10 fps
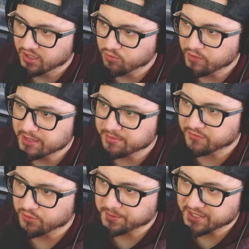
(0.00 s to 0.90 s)
when
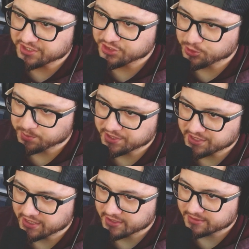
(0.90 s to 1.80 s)
performing a super
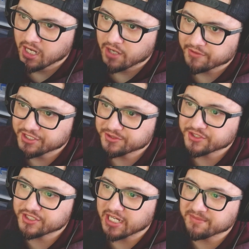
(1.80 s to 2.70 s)
attack.
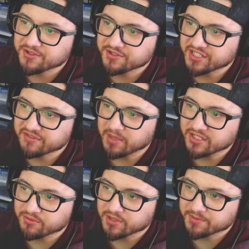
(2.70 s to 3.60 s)
Reduces damage received by
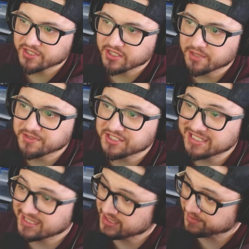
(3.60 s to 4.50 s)
20% up to
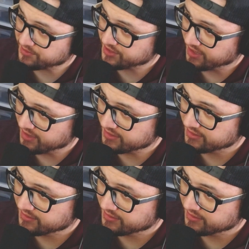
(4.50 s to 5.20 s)
60%